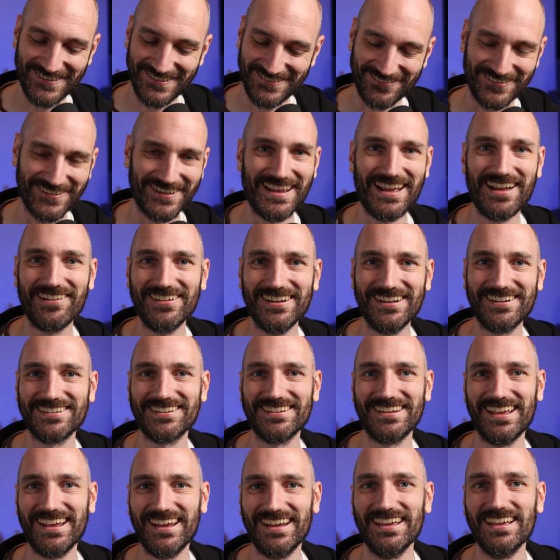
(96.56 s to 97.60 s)
now here
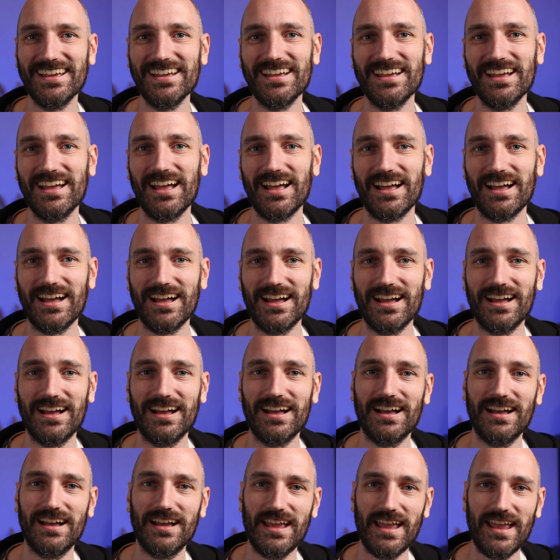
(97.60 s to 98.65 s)
today,
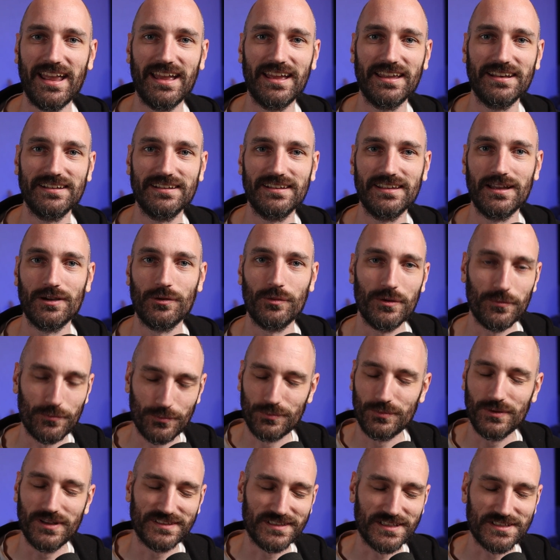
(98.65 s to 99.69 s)
and we've
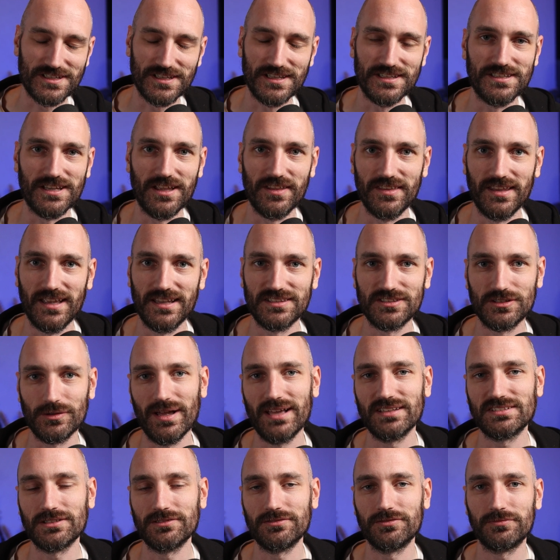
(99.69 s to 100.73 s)
essentially done that. So
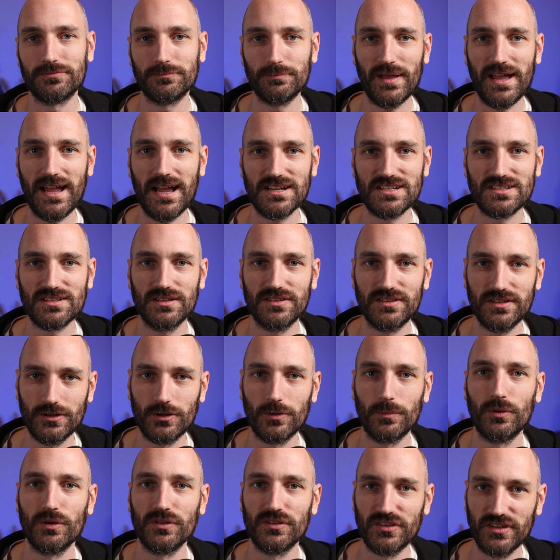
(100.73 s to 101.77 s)
as of patch
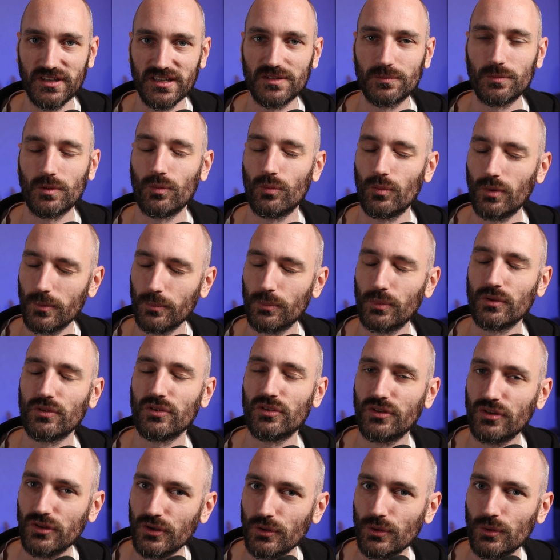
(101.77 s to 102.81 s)

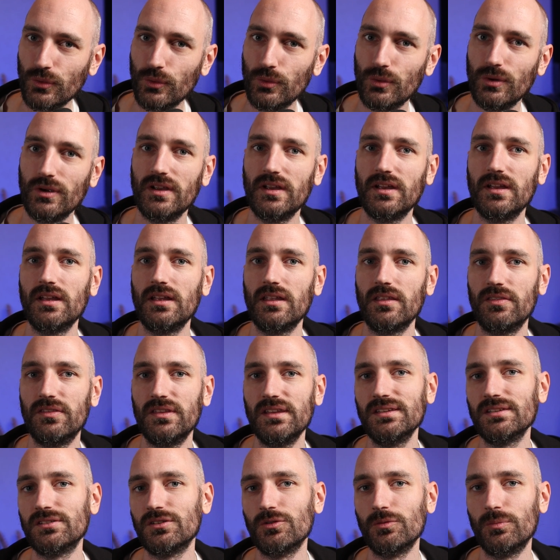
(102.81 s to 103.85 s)
0.6.1.2,
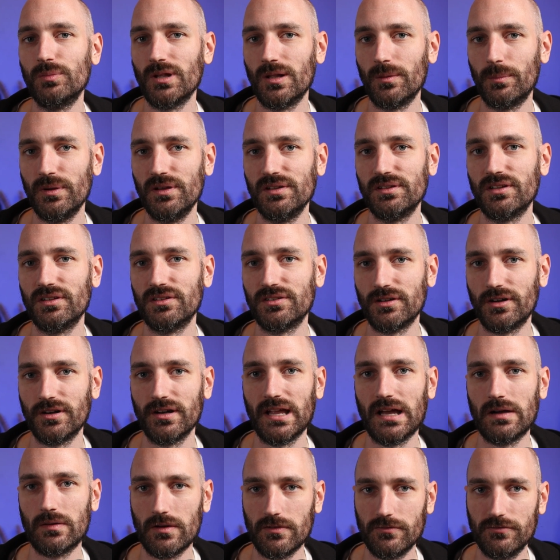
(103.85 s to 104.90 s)
these new build pieces are
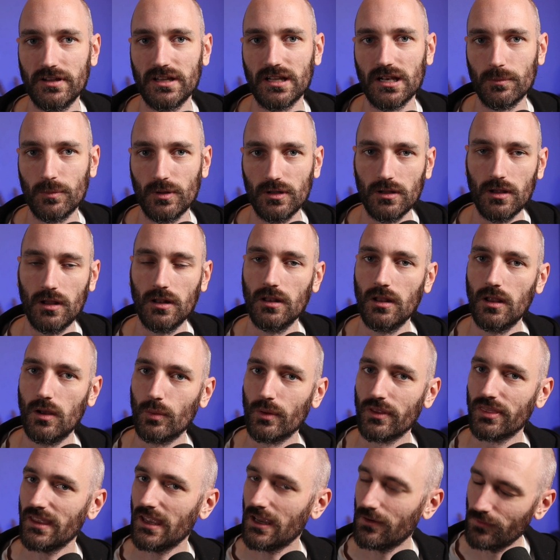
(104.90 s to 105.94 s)
now available along
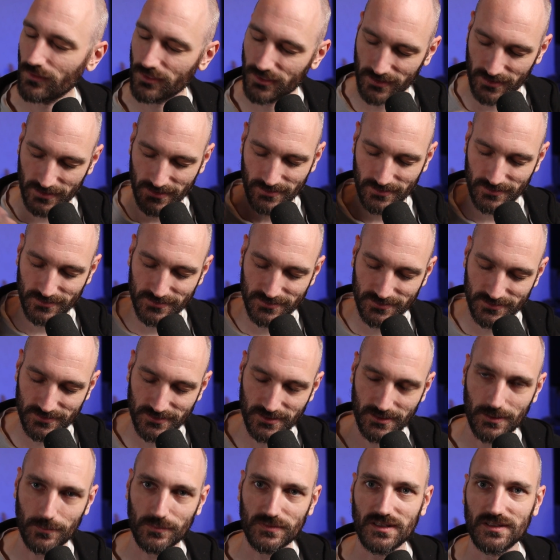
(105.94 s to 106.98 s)
with everything else
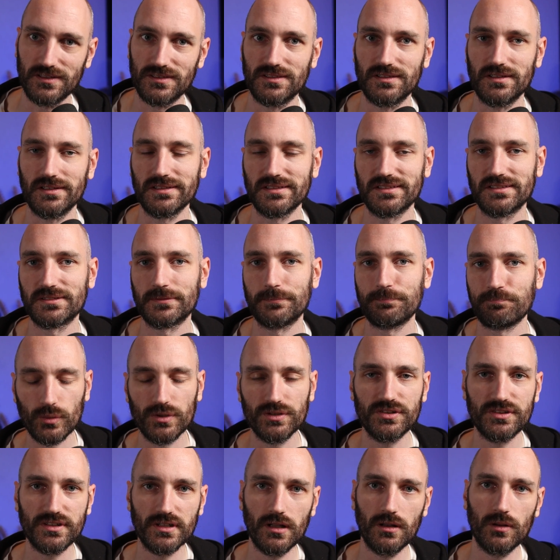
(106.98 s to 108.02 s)
in update 6. We're
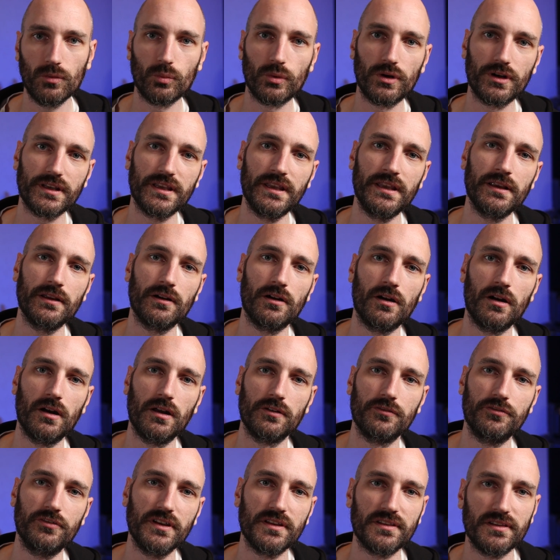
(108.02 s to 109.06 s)
still working
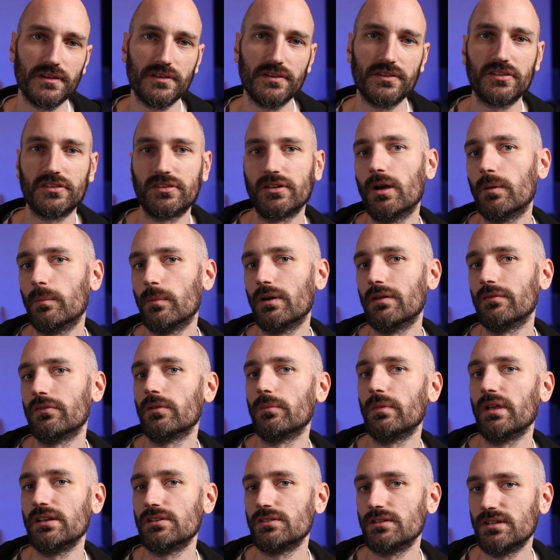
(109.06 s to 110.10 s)
on fixing some of the
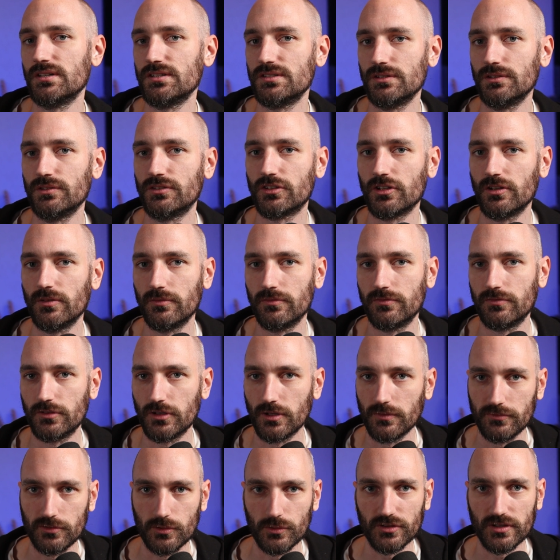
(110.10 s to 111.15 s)
major issues
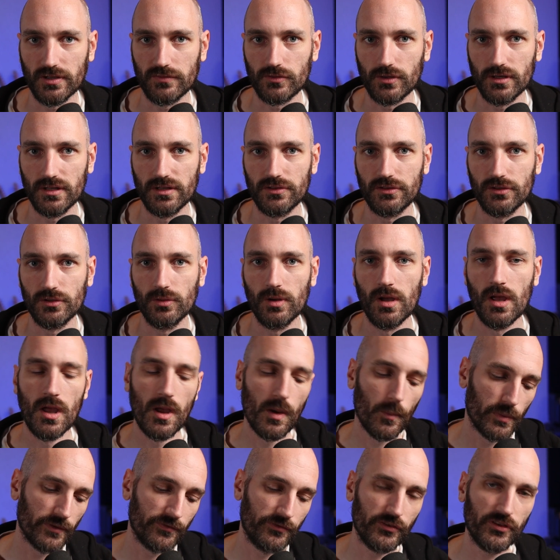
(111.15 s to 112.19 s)
some folks have run into,
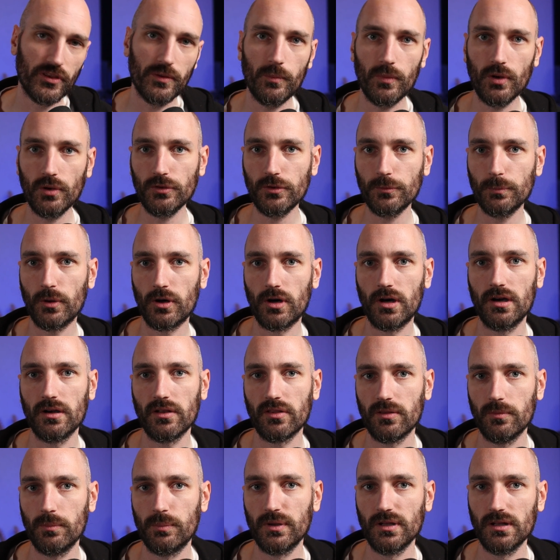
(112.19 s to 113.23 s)
but for the most part,
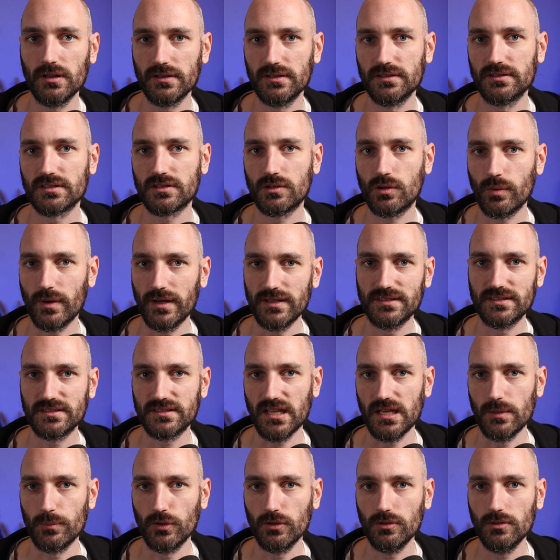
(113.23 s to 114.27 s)
the build is quite
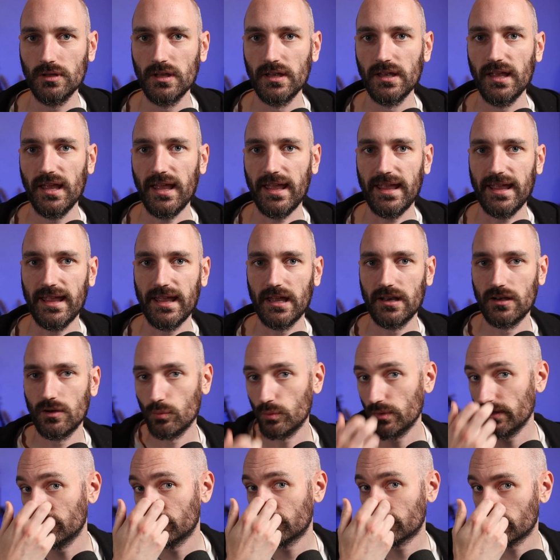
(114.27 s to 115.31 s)
stable, and
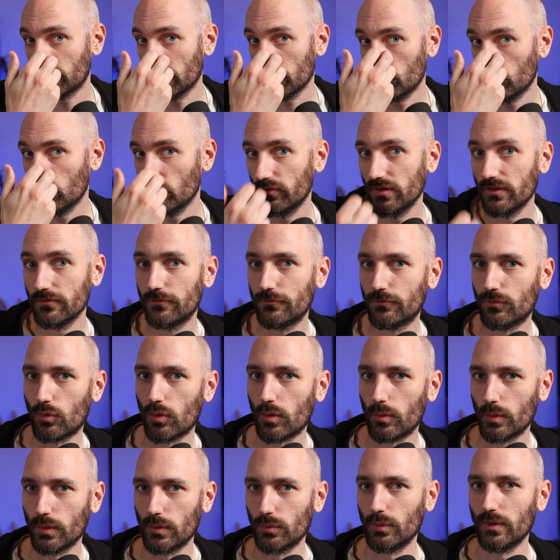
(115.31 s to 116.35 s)
we've started moving
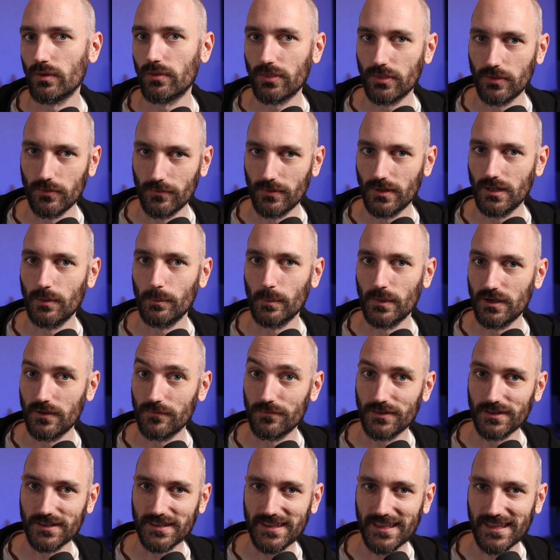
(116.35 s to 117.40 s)
forward with development
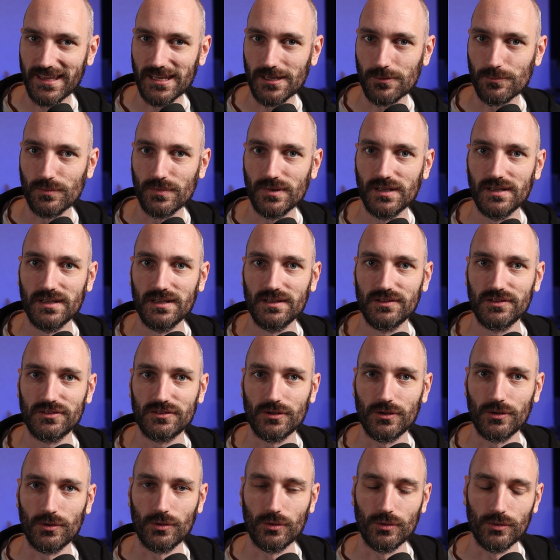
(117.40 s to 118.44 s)
of the game.
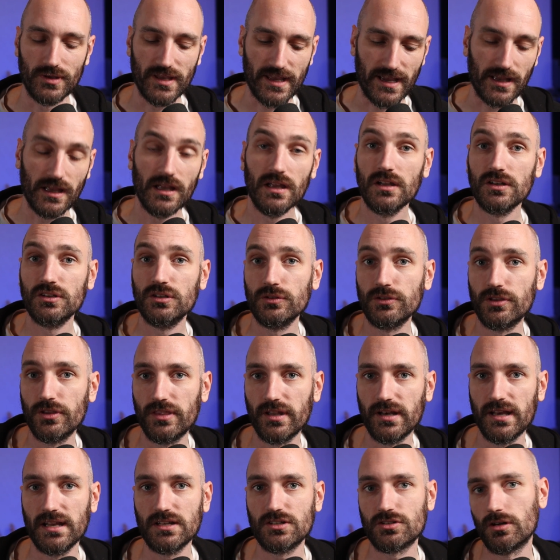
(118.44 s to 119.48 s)
So yeah, due to
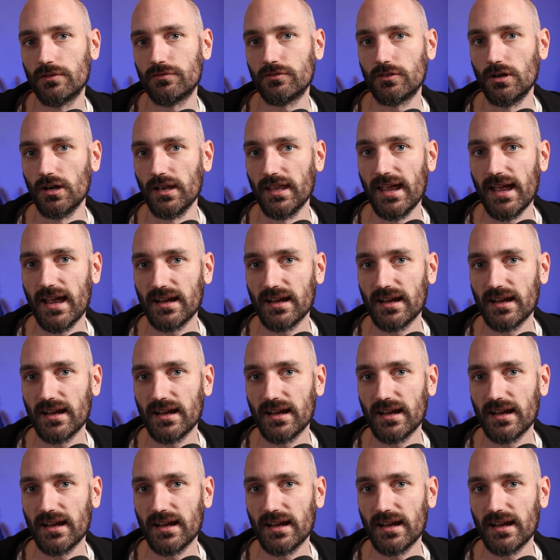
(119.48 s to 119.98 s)
the nature of early